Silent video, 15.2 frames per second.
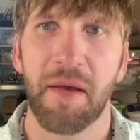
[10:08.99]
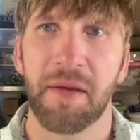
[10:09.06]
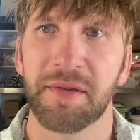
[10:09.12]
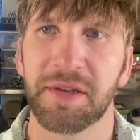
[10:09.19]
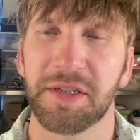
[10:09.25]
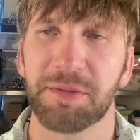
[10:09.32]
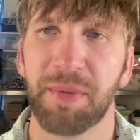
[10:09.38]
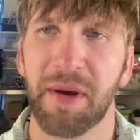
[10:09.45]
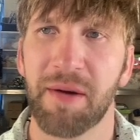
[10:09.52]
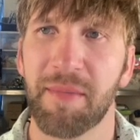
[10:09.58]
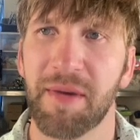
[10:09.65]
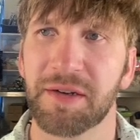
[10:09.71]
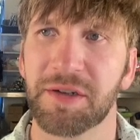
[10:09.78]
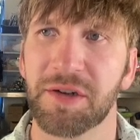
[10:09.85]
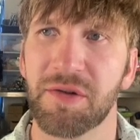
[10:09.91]
This
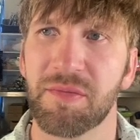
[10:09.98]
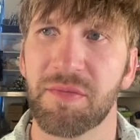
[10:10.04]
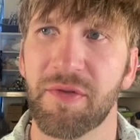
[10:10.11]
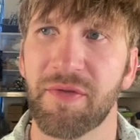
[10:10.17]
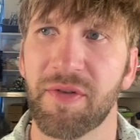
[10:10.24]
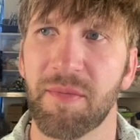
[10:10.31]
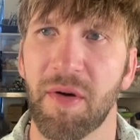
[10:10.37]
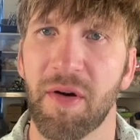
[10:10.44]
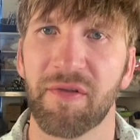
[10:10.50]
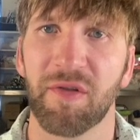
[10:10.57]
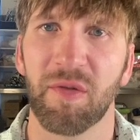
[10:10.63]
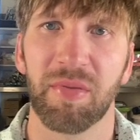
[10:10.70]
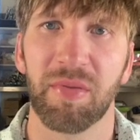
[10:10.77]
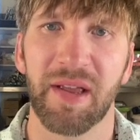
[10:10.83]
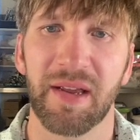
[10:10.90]
Spider-Man 2 movie Marvel
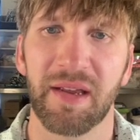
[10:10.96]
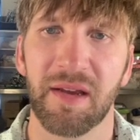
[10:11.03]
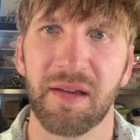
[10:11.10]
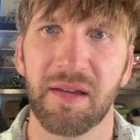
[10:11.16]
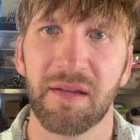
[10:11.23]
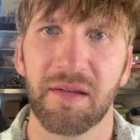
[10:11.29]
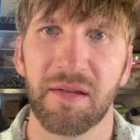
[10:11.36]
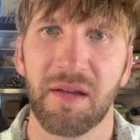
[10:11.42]
blanket